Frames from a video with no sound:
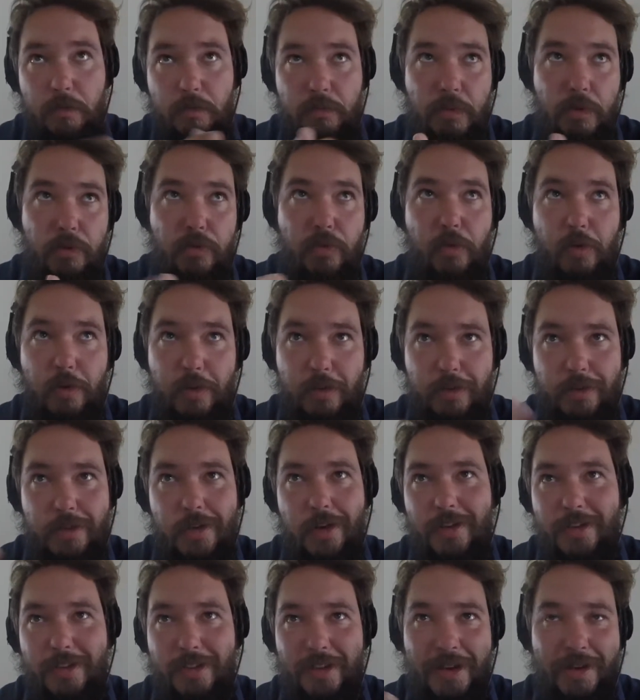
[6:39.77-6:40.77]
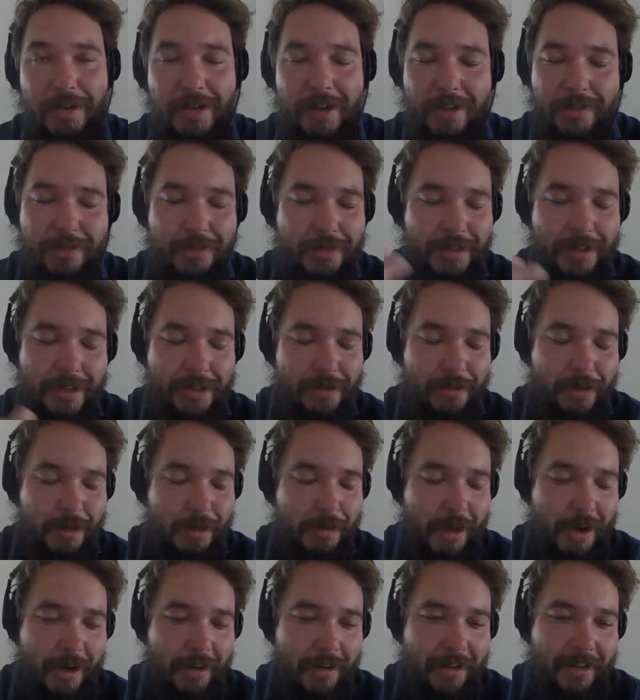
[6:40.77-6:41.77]
before you start to go off. Doesn't
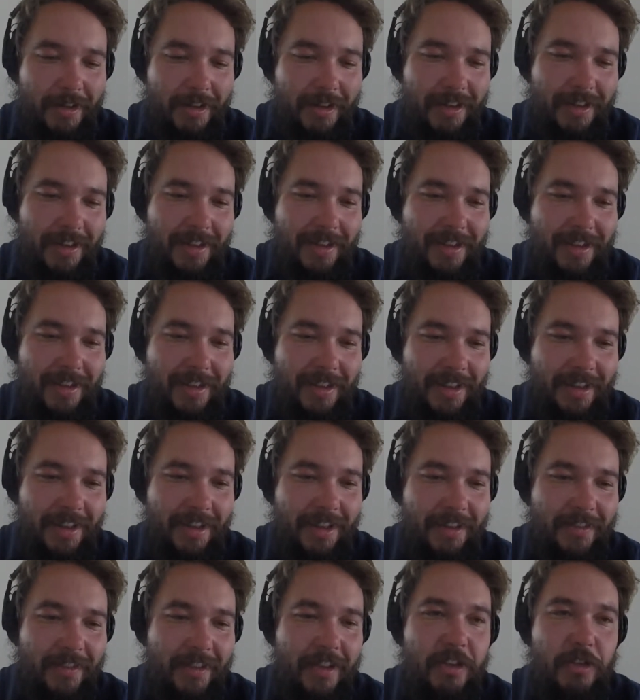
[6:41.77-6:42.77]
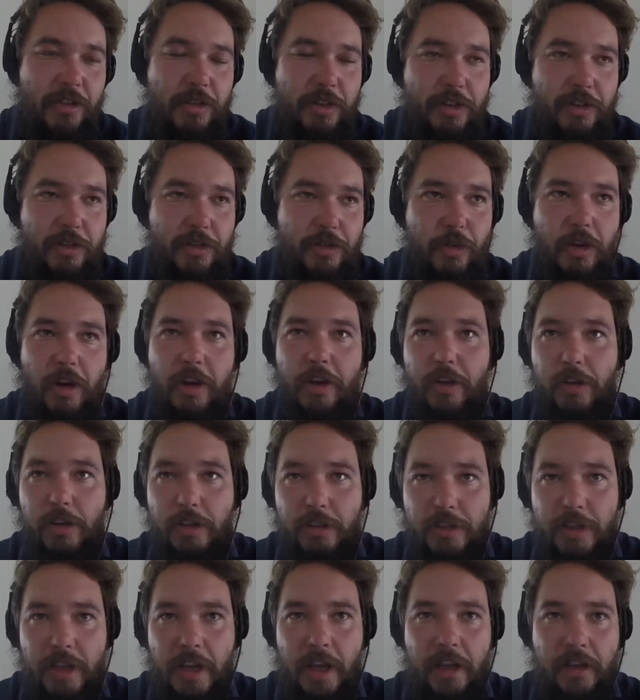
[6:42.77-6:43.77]
really matter. And you can draw your
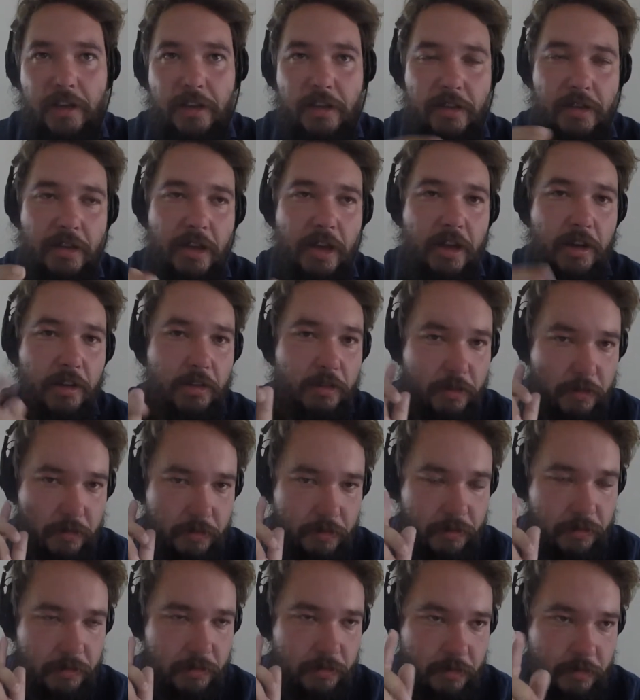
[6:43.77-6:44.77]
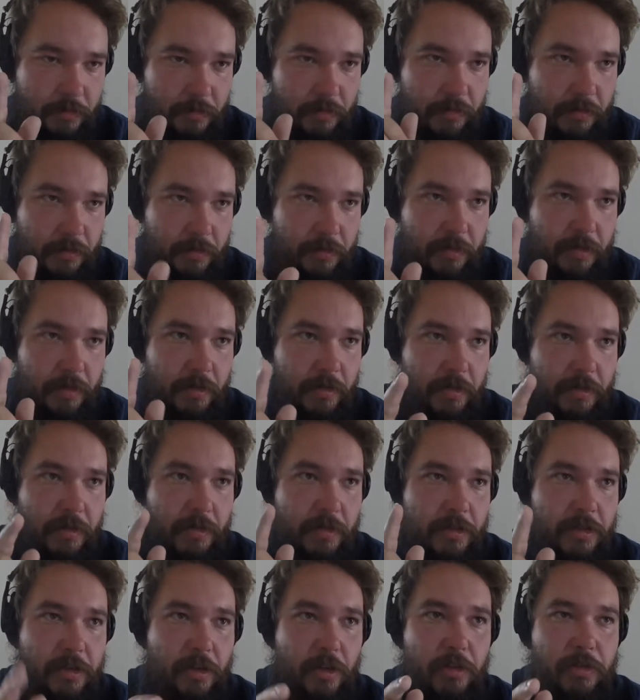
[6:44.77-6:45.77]
whole deck. Now,
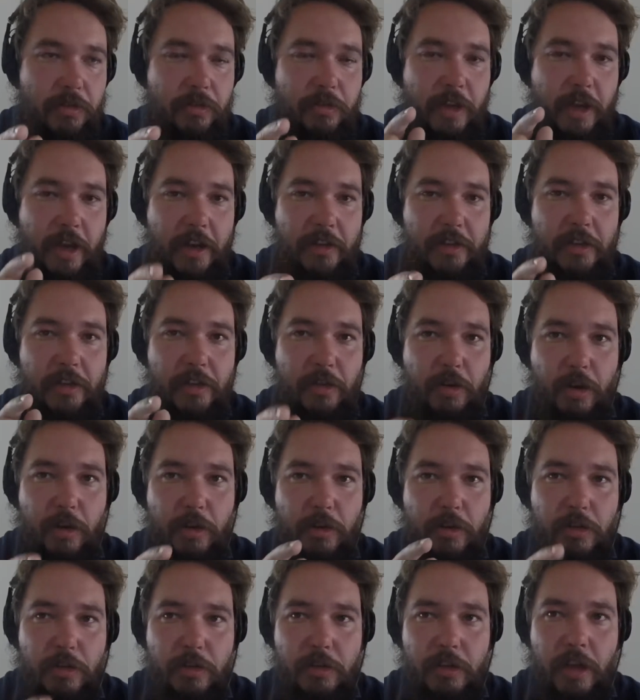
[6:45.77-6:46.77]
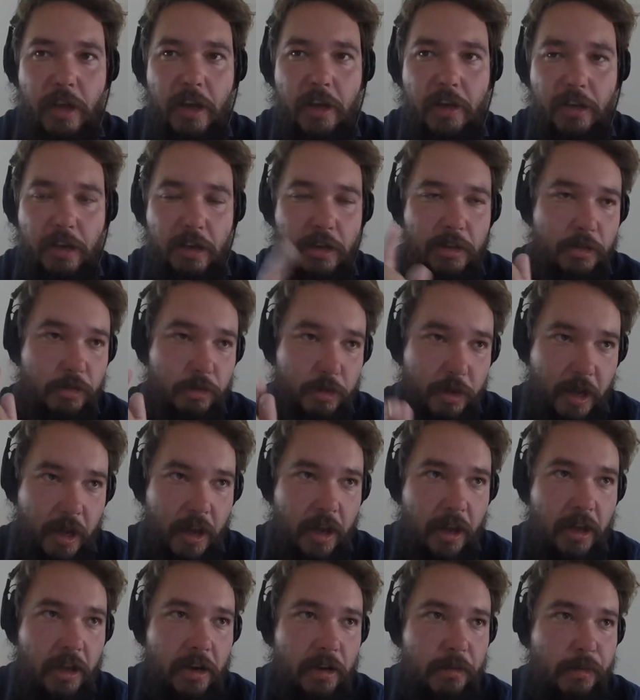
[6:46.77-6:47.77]
don't actually draw your whole deck. You
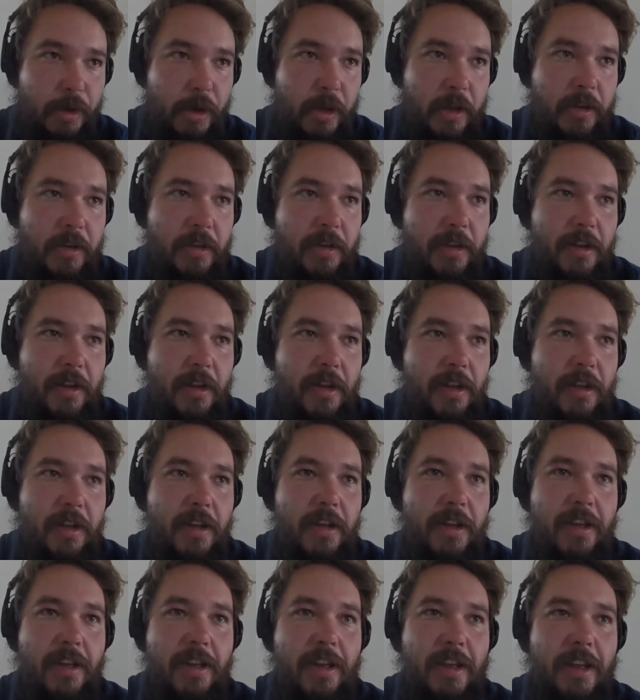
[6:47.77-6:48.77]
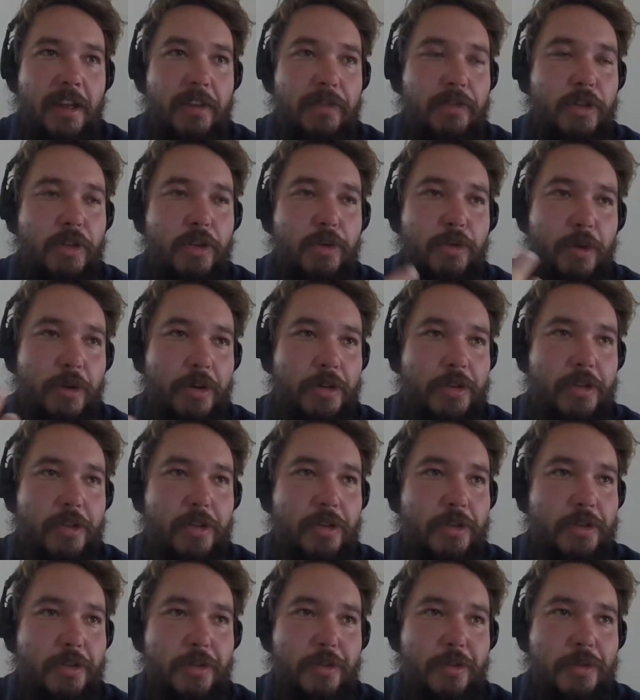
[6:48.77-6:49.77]
can, but if you were
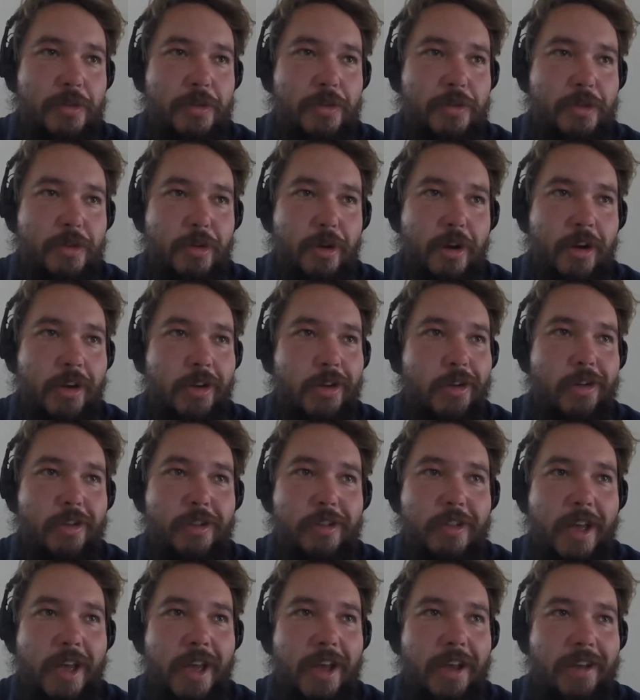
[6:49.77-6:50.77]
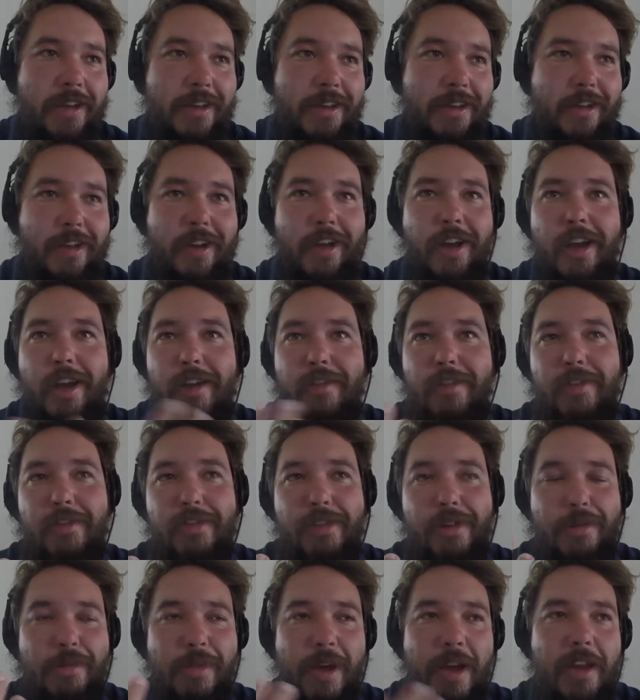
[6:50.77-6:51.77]
to draw your whole deck and you're like, I have
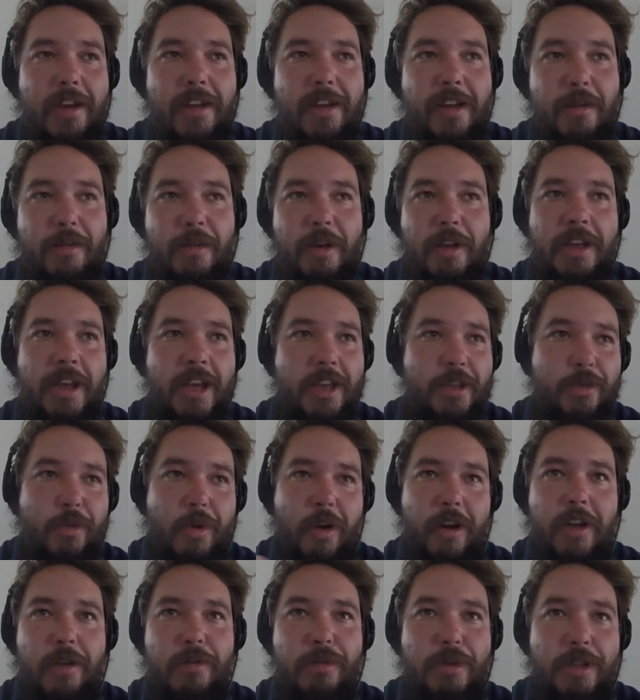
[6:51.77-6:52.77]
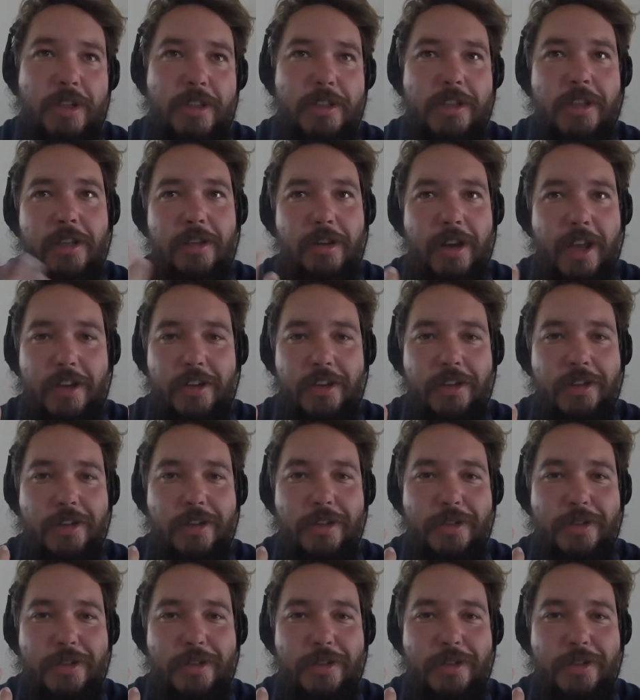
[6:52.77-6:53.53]
infinite mana, I'm going to cast Walking Ballista, you'd actually